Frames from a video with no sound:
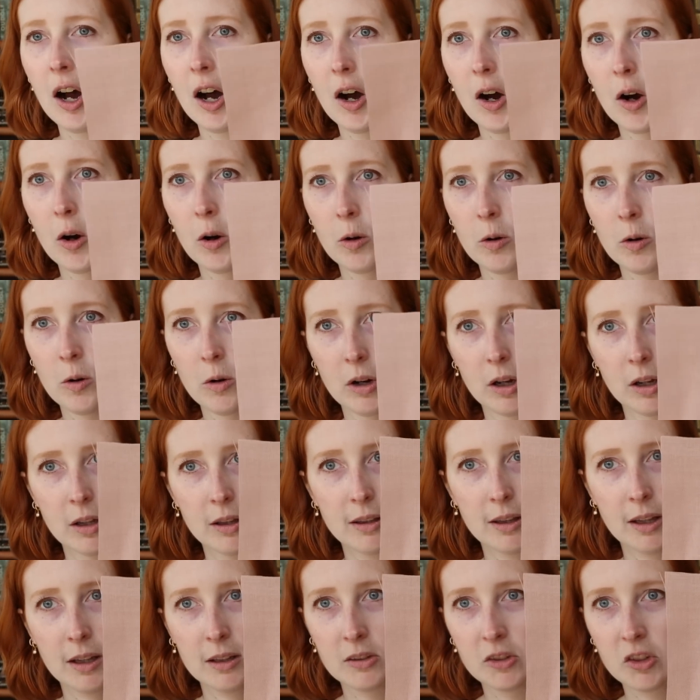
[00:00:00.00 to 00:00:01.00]
oh,
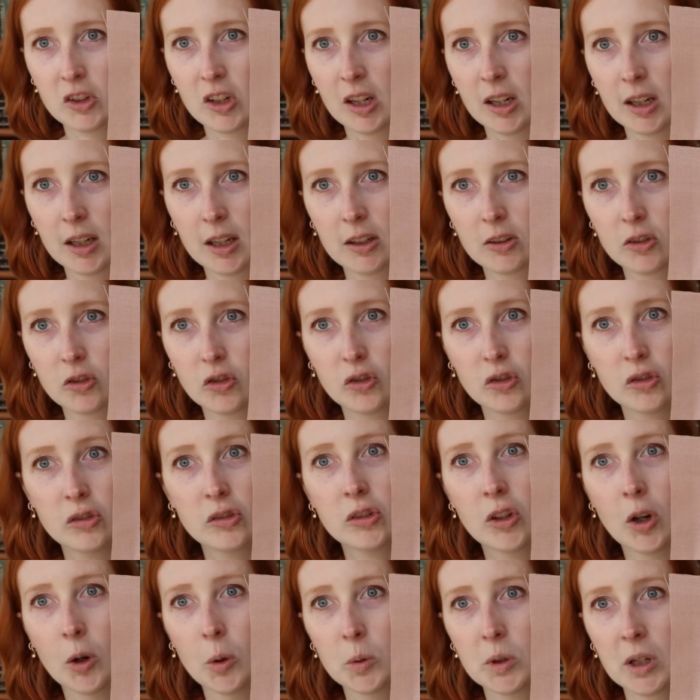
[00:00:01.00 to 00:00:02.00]
that's gonna get
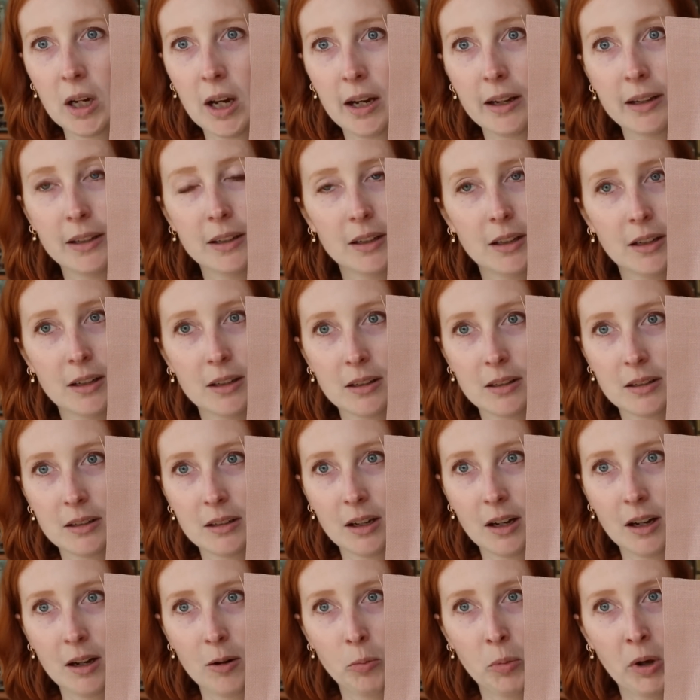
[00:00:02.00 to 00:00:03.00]
so tight at the
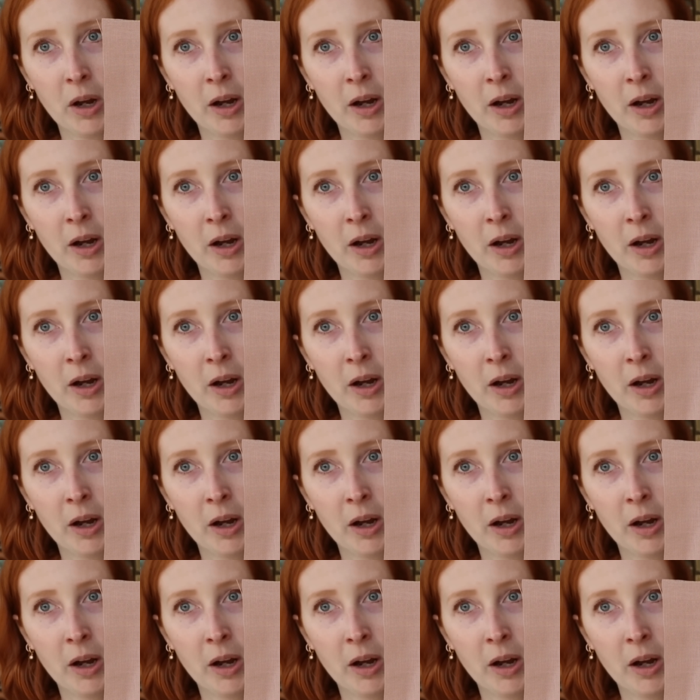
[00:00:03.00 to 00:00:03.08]
top.